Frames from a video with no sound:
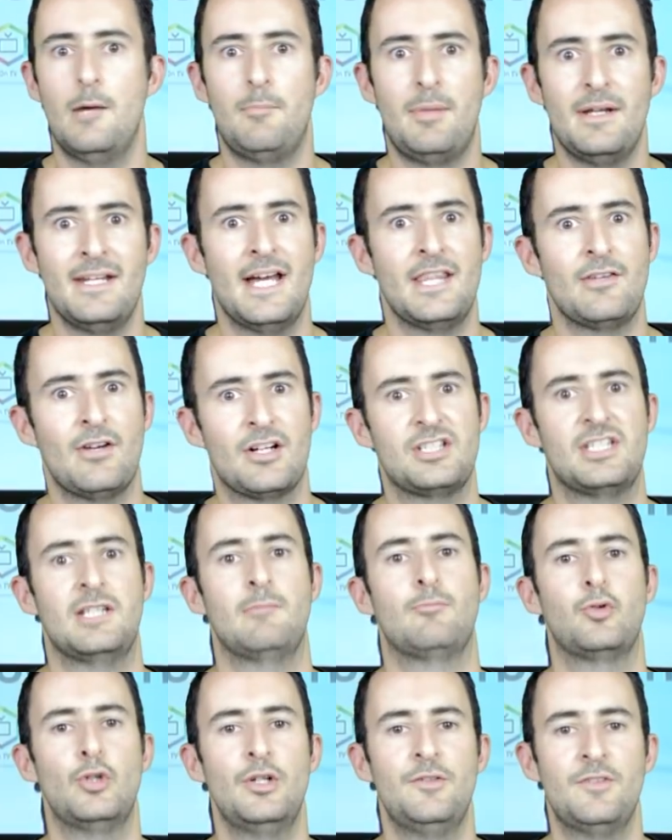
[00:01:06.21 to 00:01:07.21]
but now they're actually
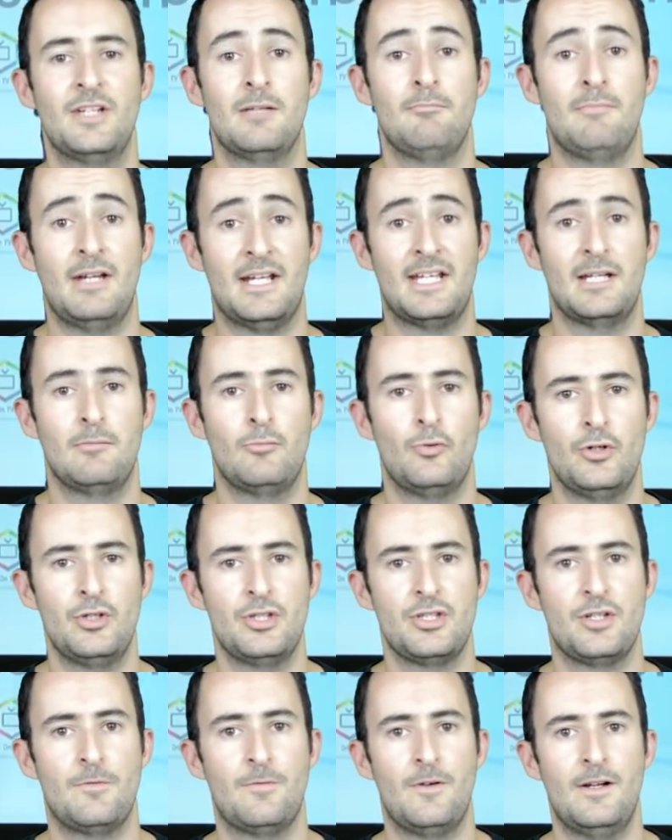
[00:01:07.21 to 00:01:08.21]
improving it, making it more
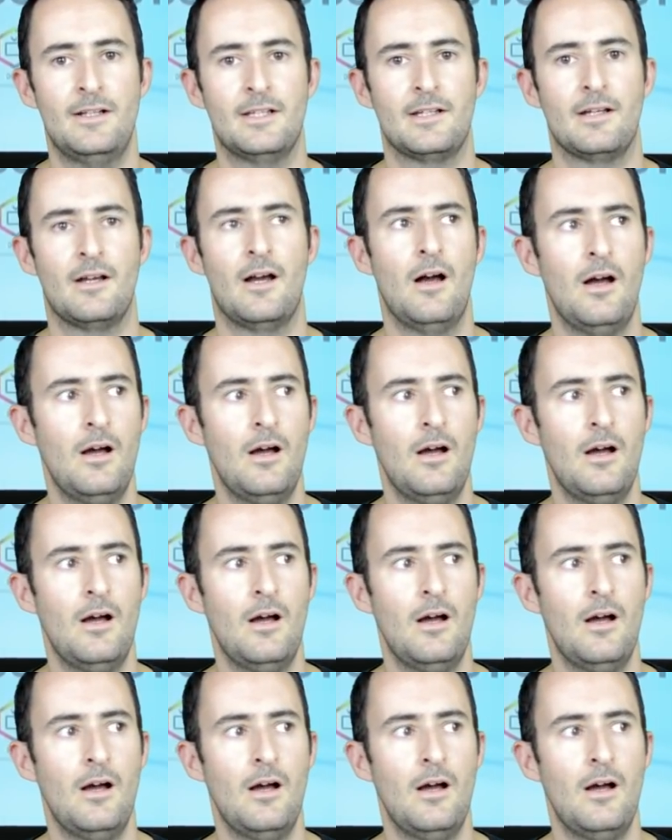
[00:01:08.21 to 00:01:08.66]
user-friendly.